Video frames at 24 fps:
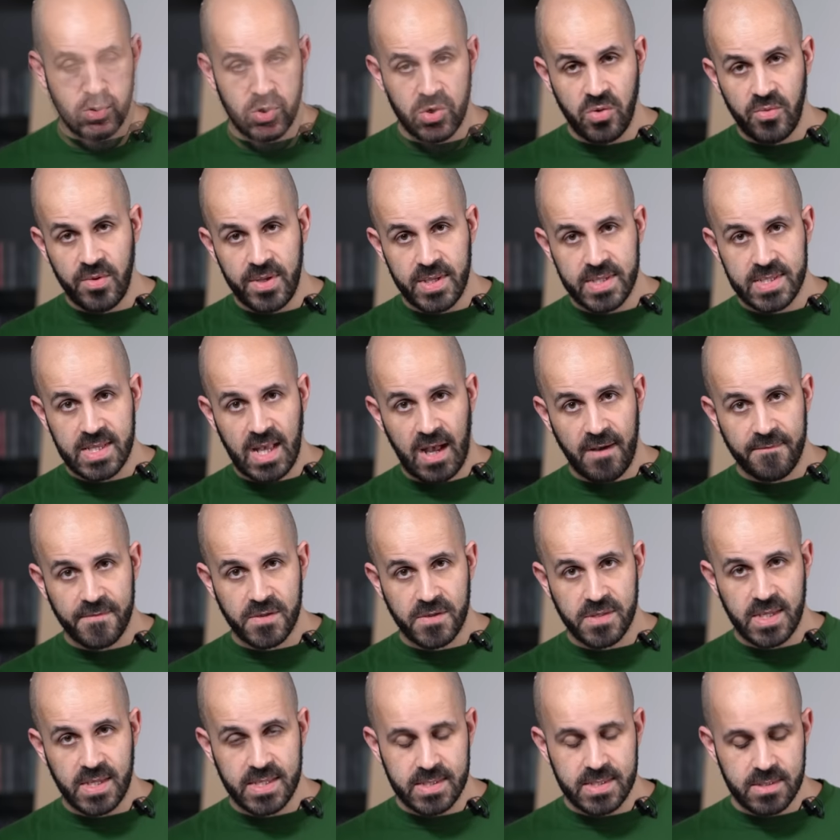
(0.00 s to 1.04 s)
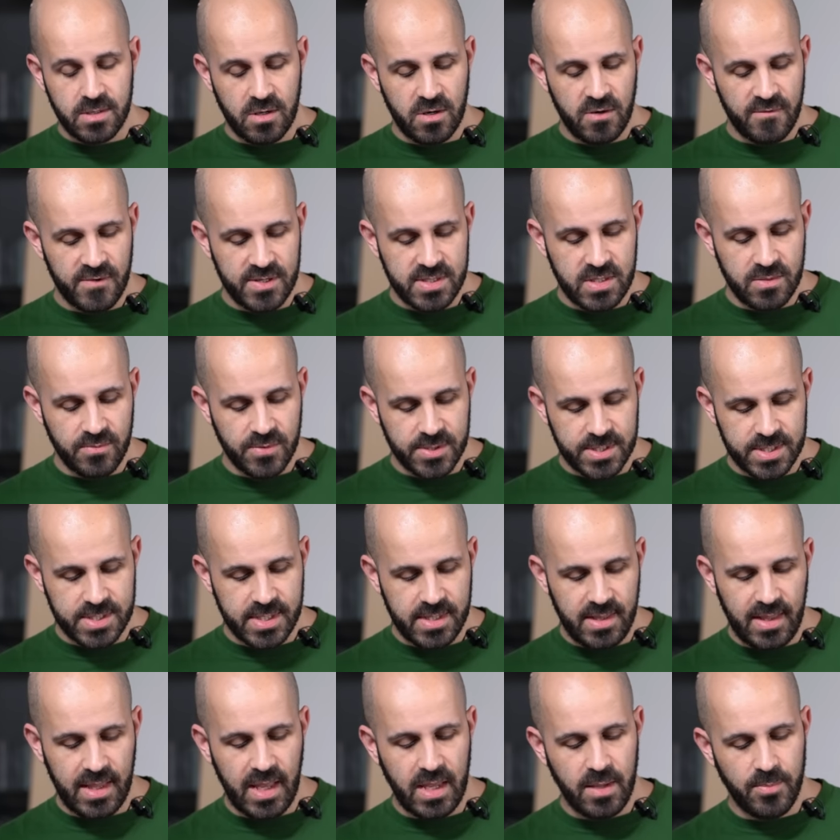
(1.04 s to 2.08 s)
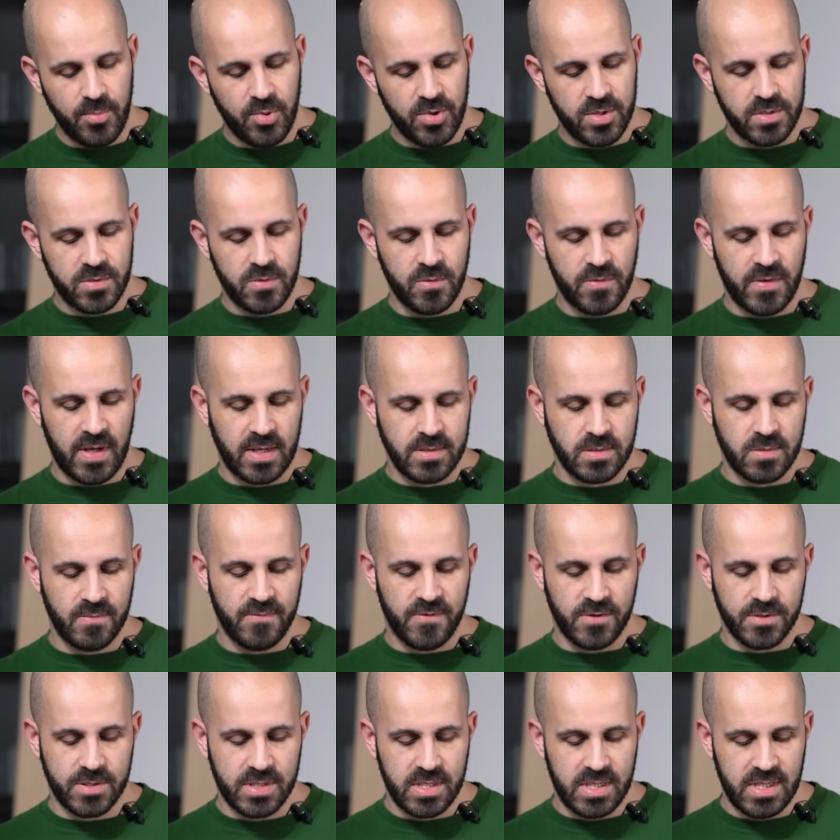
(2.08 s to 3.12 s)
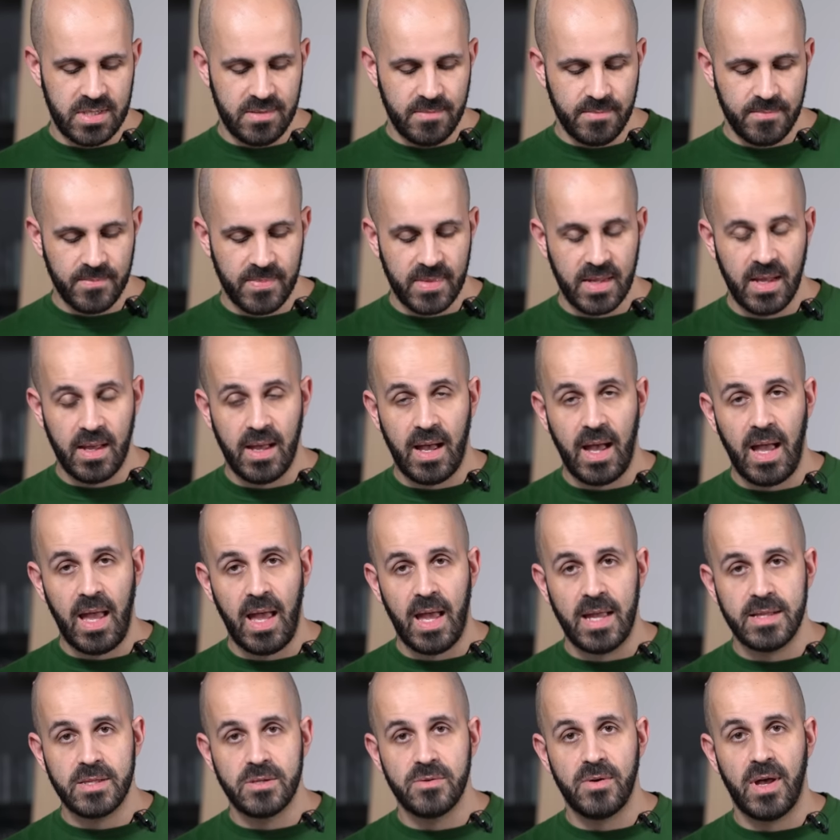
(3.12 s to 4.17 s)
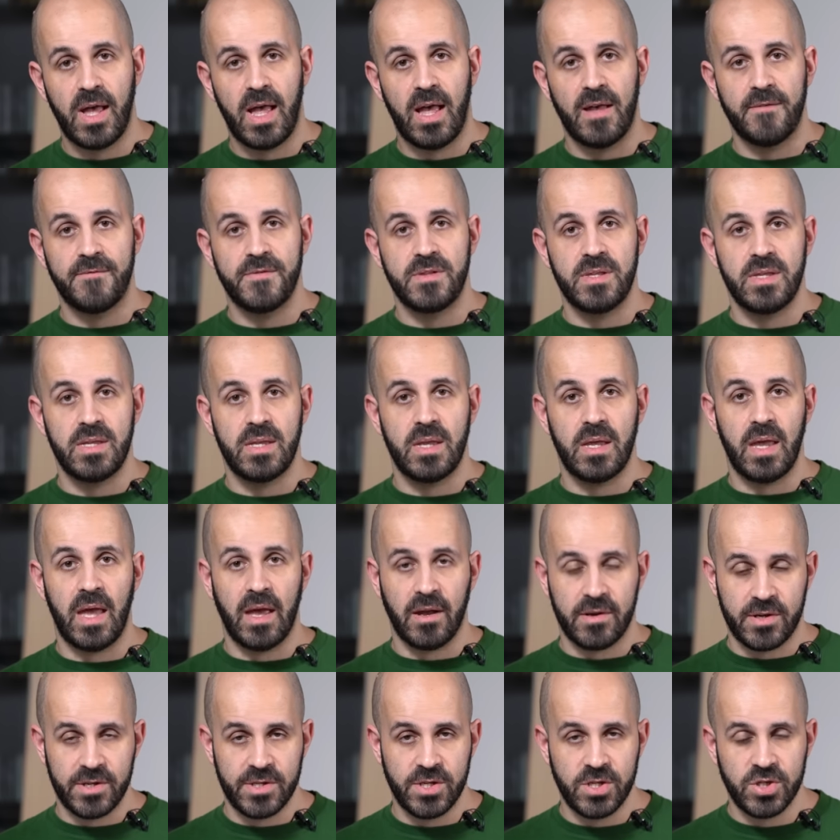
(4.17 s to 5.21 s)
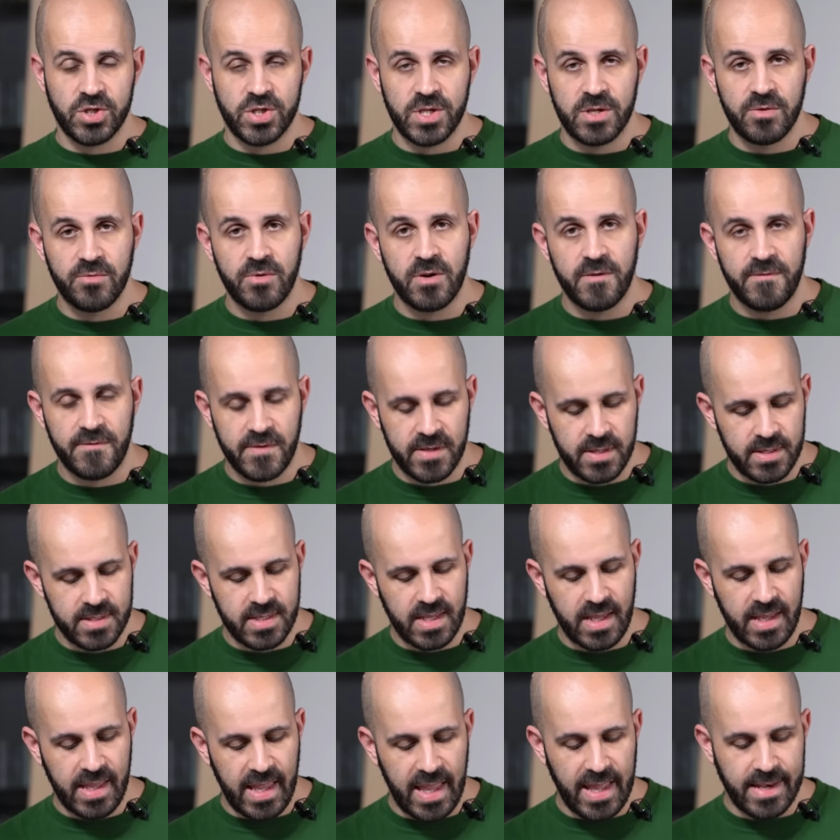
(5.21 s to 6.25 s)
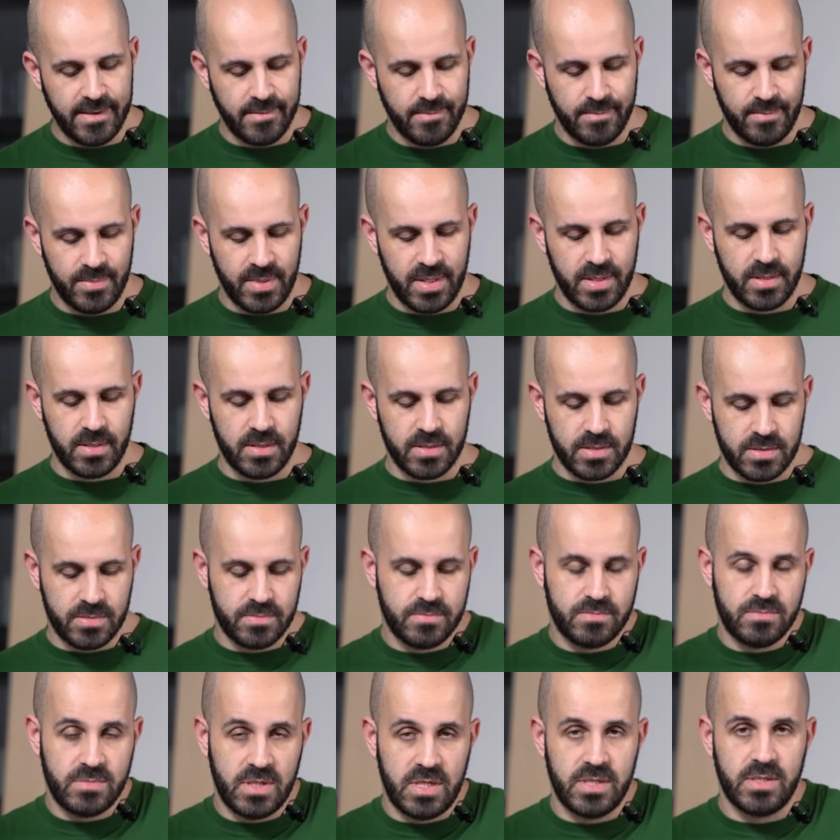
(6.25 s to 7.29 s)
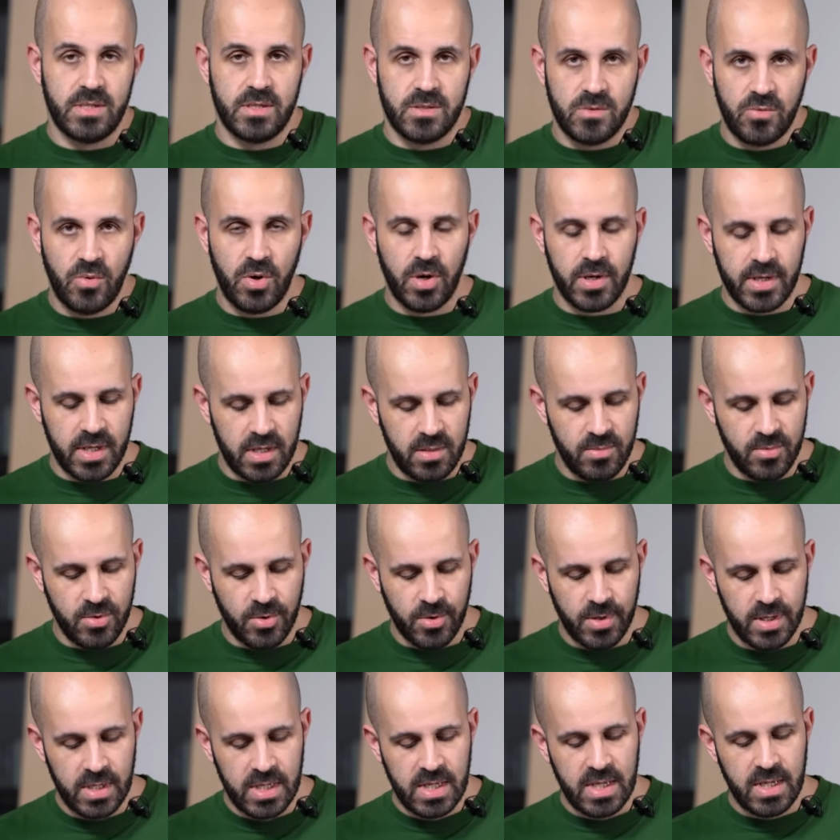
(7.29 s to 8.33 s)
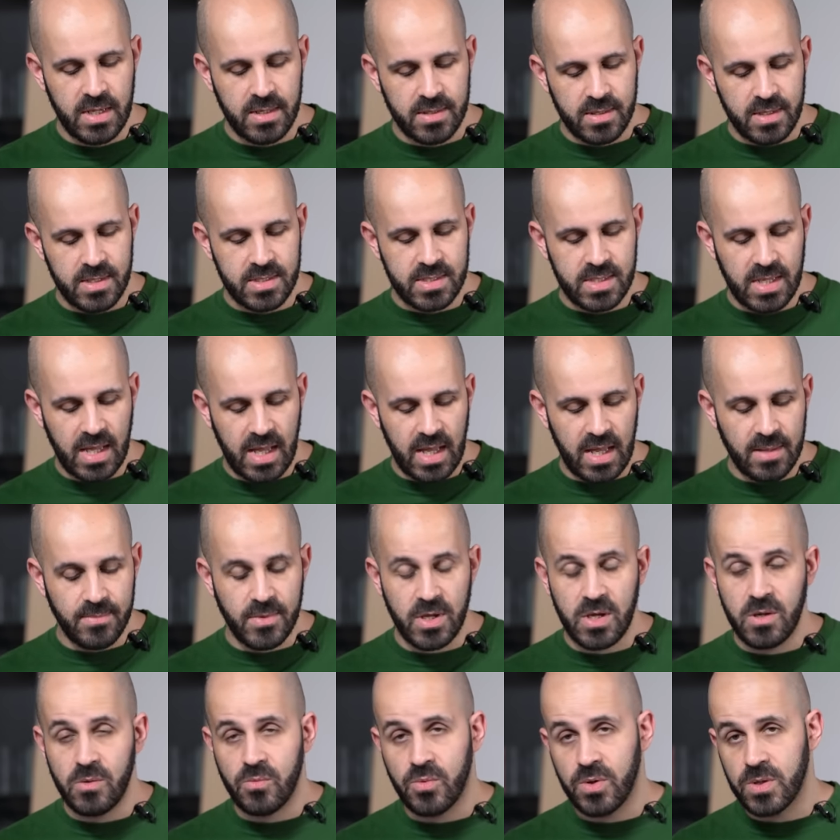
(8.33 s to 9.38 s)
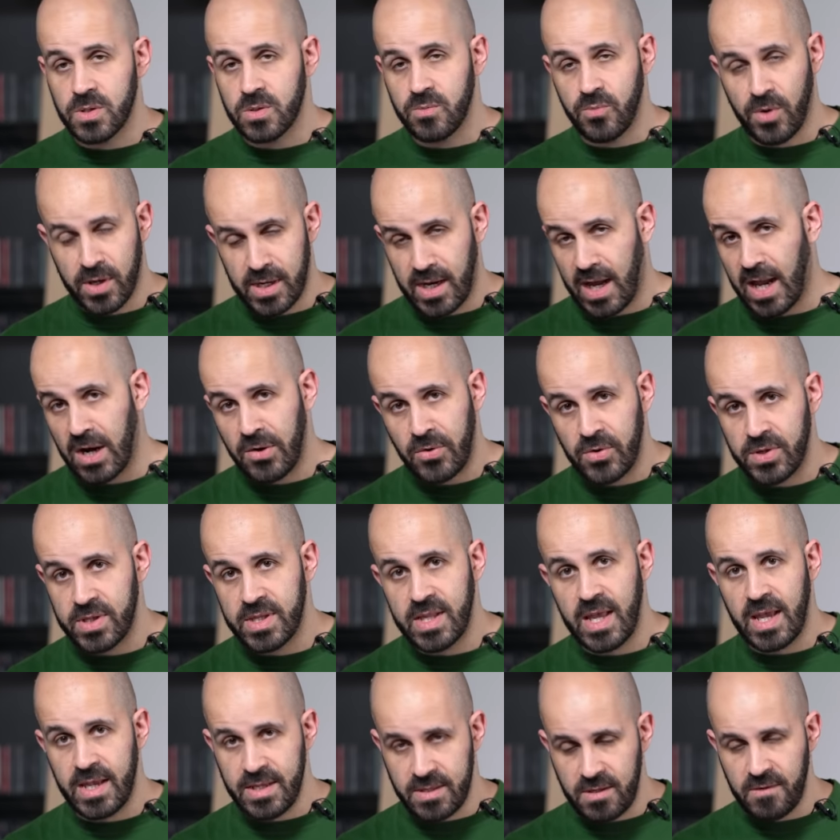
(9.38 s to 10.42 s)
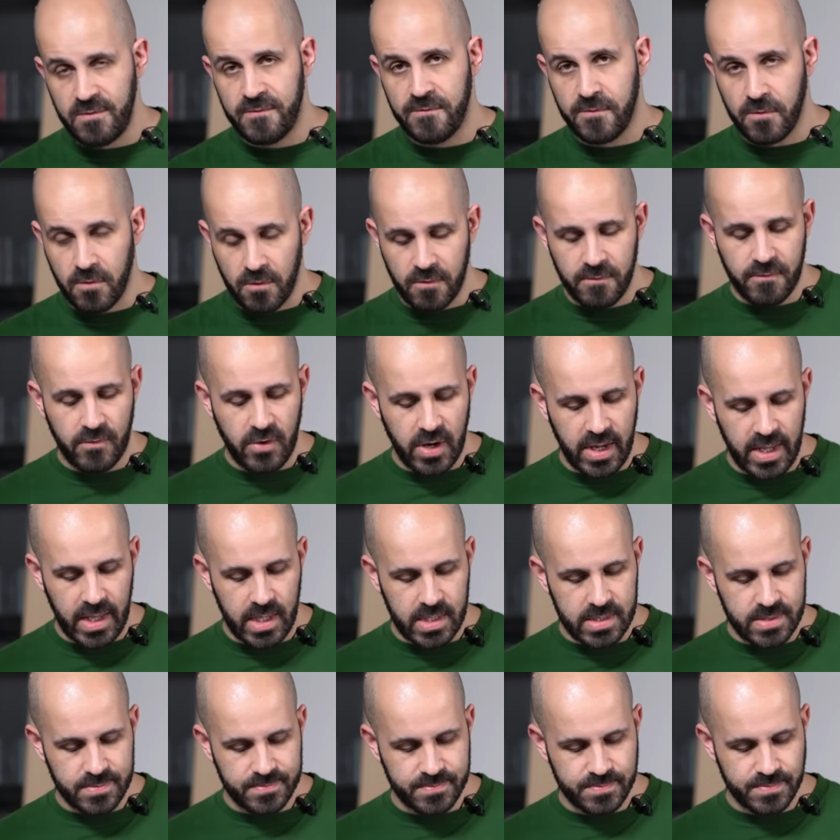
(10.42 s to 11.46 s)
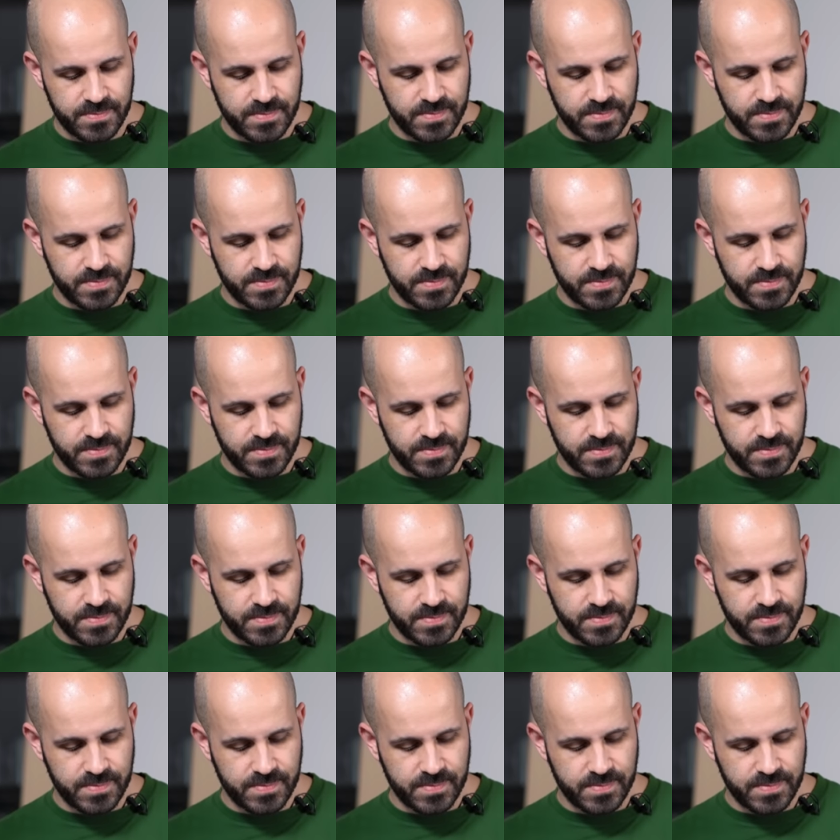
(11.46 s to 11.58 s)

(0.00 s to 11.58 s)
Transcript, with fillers: Two weeks after that service, it was still April 2014, I had to have the air conditioning refilled again because it didn't work anymore. This time it was 184 francs.